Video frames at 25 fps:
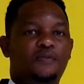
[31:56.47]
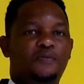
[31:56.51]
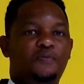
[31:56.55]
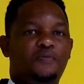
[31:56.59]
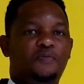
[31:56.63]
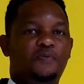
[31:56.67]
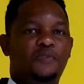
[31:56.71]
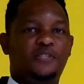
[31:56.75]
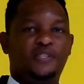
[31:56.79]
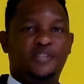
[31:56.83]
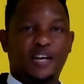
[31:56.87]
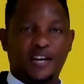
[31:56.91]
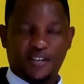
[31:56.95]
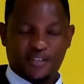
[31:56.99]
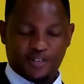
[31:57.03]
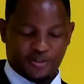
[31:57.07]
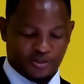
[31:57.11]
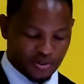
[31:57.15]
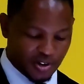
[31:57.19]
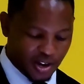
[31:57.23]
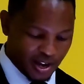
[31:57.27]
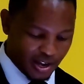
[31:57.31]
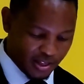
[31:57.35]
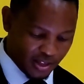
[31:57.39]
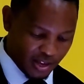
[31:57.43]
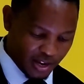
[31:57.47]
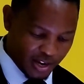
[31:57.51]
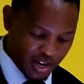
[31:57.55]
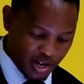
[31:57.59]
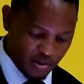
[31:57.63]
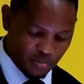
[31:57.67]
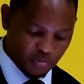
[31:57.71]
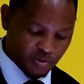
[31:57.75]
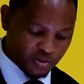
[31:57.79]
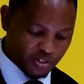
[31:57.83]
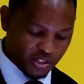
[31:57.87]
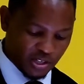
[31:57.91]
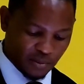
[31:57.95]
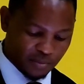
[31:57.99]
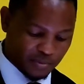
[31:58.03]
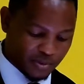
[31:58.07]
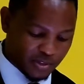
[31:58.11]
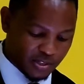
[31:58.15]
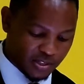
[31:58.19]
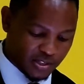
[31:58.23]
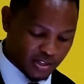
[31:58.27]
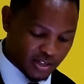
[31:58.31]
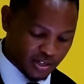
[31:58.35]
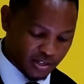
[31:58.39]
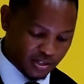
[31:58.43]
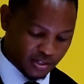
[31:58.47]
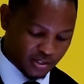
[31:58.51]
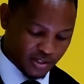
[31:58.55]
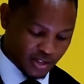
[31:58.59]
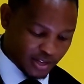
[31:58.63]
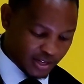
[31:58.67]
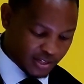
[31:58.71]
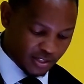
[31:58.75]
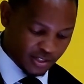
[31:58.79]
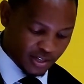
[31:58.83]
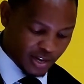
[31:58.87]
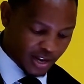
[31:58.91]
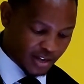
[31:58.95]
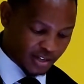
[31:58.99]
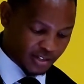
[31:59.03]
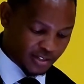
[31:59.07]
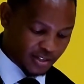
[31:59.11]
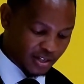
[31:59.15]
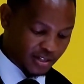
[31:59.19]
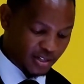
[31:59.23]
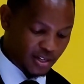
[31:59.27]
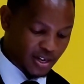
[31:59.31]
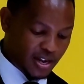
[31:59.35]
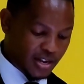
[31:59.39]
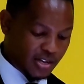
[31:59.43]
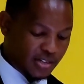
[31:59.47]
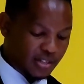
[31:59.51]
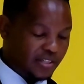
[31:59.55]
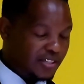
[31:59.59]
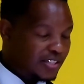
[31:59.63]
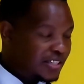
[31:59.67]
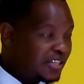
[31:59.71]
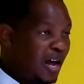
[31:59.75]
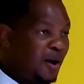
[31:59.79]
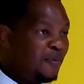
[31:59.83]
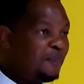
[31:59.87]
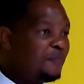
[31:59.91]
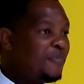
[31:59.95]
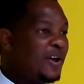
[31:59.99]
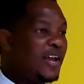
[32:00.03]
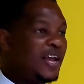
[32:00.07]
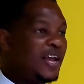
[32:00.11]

We study together Hebrews chapter 6 that says that some may